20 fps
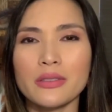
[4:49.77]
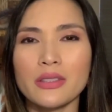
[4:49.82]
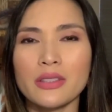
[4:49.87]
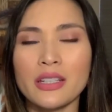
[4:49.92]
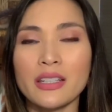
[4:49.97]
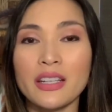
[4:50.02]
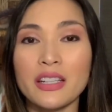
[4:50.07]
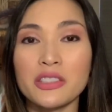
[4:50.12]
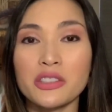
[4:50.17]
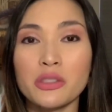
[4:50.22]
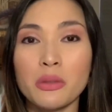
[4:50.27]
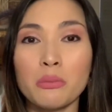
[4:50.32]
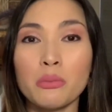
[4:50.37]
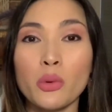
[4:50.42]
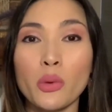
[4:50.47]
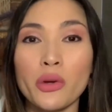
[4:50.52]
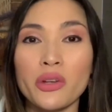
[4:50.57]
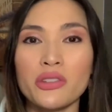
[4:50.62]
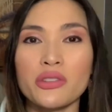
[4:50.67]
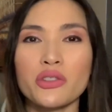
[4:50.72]
I guess the
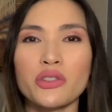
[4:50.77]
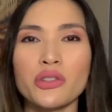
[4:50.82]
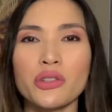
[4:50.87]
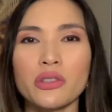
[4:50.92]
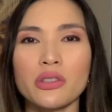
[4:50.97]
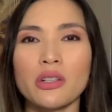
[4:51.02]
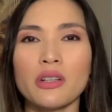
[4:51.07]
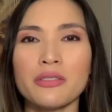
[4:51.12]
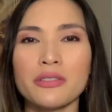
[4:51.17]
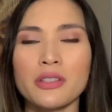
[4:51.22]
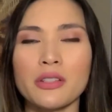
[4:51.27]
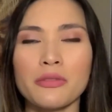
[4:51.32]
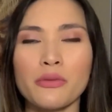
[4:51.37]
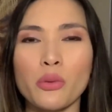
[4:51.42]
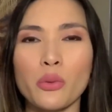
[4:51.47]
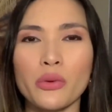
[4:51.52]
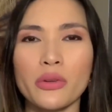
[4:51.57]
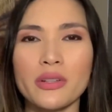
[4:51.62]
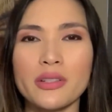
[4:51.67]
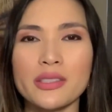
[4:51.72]
moisture of the
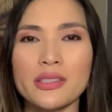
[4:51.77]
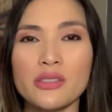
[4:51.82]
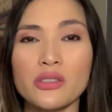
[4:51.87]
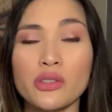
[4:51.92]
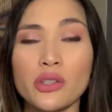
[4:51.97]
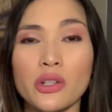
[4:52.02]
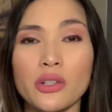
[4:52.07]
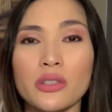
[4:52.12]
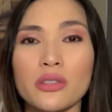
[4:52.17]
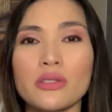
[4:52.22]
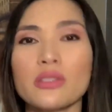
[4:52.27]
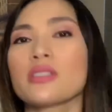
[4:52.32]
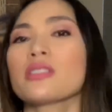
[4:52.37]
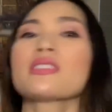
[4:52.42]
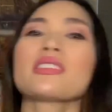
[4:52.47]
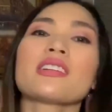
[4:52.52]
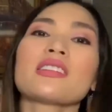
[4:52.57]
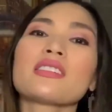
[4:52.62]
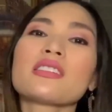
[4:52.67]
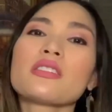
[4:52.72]
forest turned
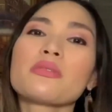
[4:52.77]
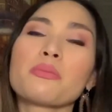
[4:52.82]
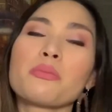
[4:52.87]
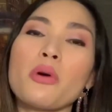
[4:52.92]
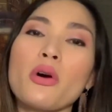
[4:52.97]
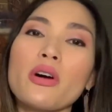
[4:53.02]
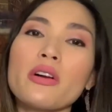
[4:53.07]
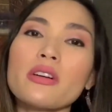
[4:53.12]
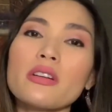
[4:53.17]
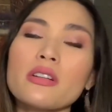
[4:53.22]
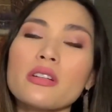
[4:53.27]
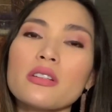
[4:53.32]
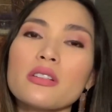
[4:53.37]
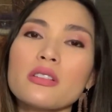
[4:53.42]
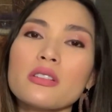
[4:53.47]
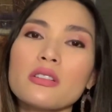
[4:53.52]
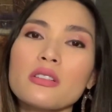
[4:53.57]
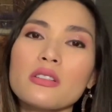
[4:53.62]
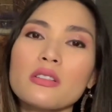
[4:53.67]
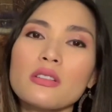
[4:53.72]
that bark
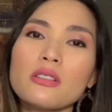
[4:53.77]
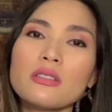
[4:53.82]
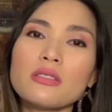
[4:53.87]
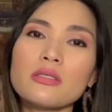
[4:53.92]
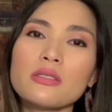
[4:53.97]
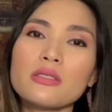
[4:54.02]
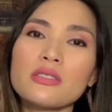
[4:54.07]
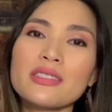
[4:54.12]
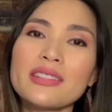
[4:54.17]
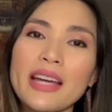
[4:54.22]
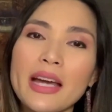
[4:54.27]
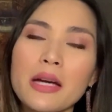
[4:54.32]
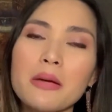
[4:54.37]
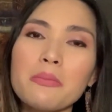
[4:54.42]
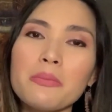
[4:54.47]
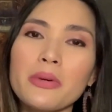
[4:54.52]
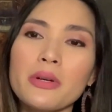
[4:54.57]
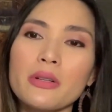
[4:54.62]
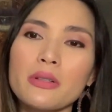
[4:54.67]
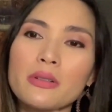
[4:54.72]

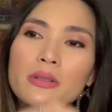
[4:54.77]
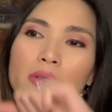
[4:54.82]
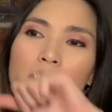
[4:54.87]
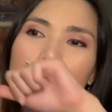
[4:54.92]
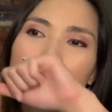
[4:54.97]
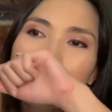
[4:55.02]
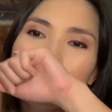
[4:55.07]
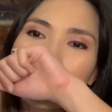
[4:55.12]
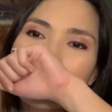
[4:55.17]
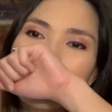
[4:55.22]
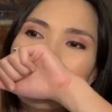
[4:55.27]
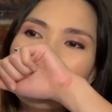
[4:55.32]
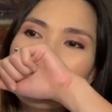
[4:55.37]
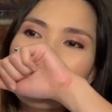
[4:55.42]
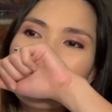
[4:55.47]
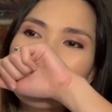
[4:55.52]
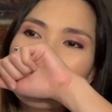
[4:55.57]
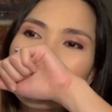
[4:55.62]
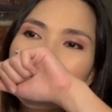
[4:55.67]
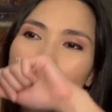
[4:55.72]
damp,
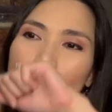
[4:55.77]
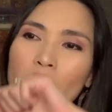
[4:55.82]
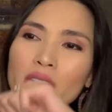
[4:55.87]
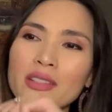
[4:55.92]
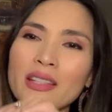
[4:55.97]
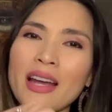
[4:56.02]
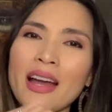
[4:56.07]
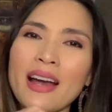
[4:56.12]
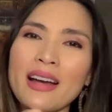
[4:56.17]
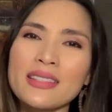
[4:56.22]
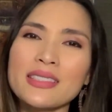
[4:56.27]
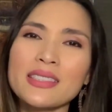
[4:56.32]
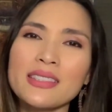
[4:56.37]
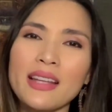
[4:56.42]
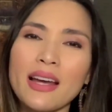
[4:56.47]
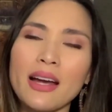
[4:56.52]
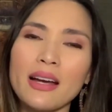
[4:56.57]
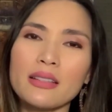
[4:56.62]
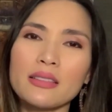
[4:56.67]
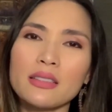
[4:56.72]
so it has
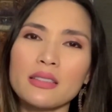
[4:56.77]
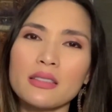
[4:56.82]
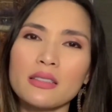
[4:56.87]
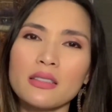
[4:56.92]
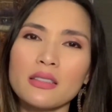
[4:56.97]
that.